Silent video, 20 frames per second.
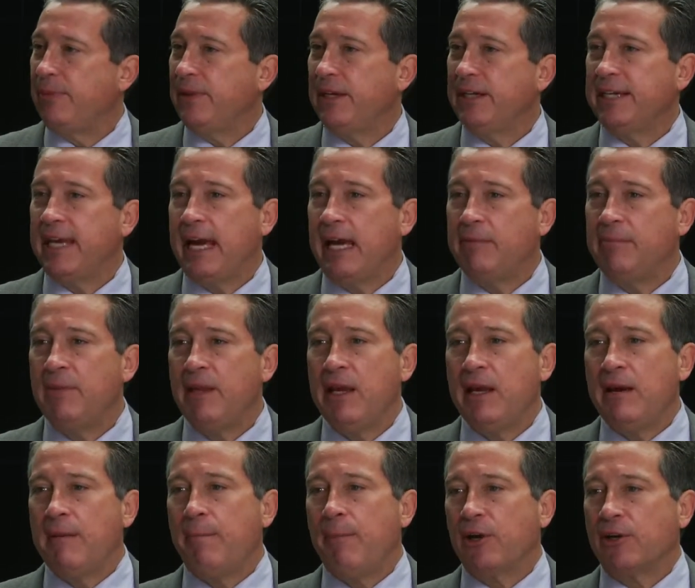Again,
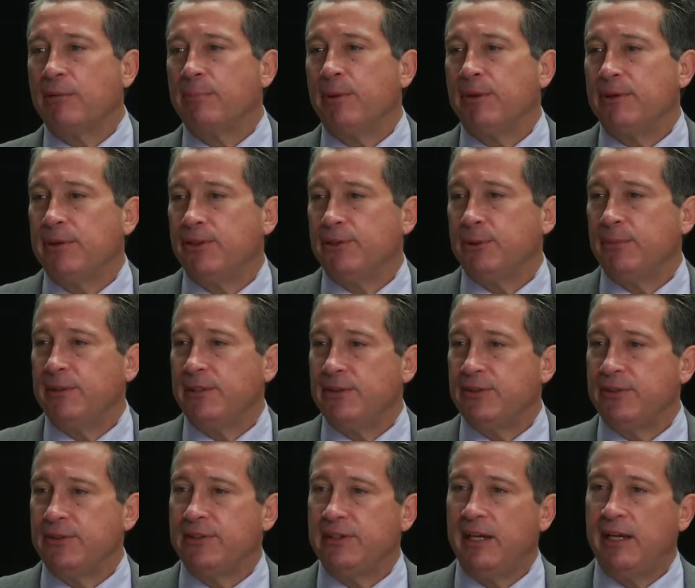market
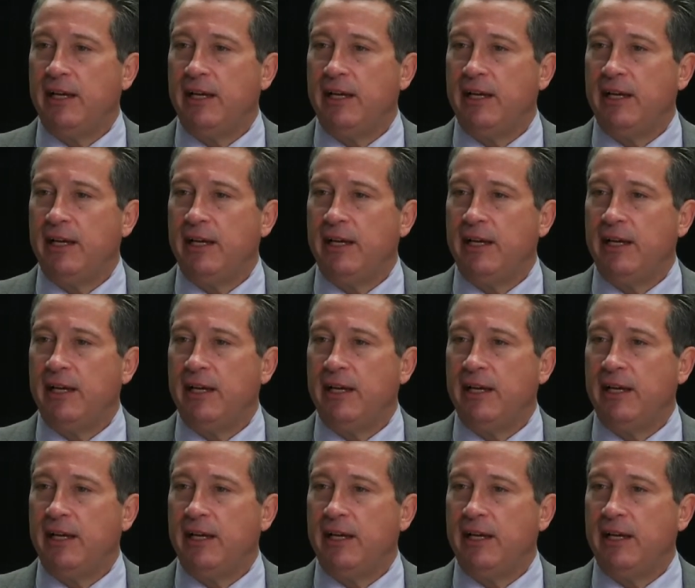participants